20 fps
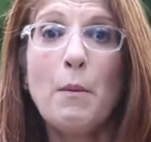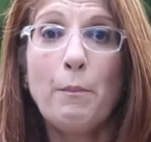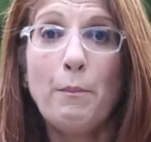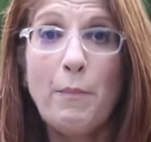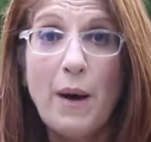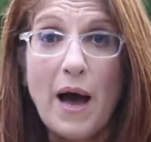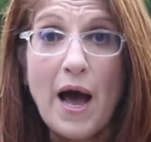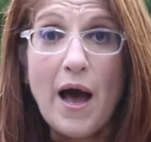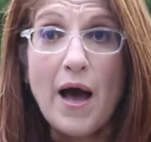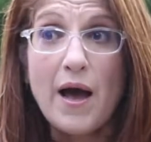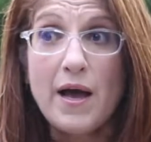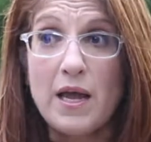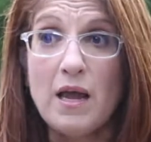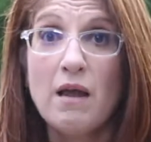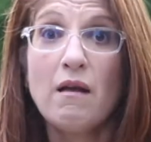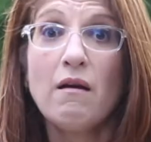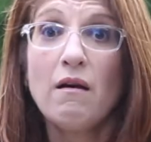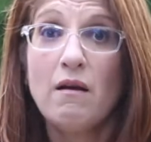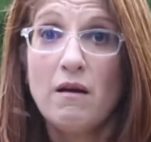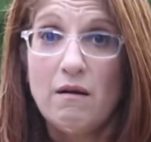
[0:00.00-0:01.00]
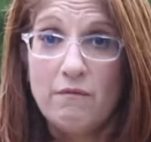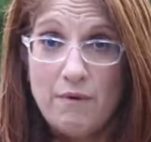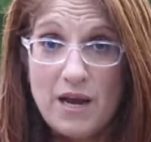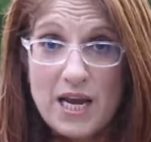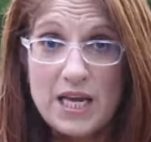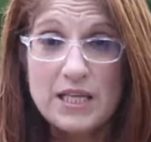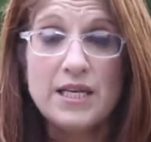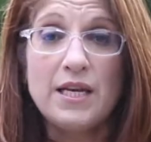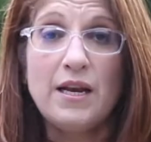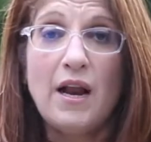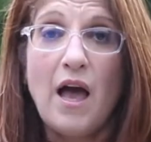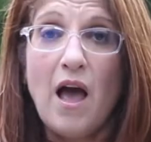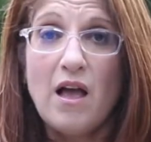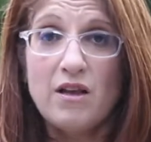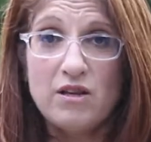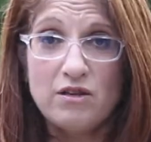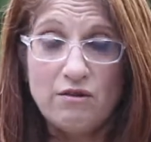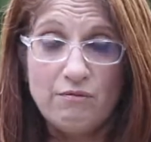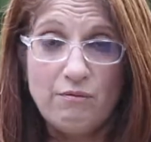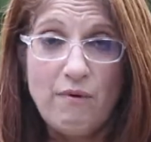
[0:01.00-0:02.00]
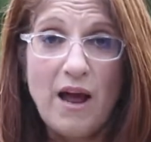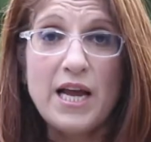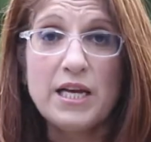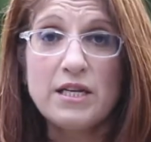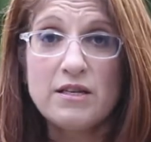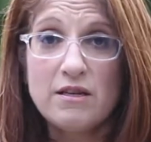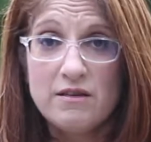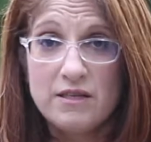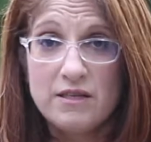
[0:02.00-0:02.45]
by raising right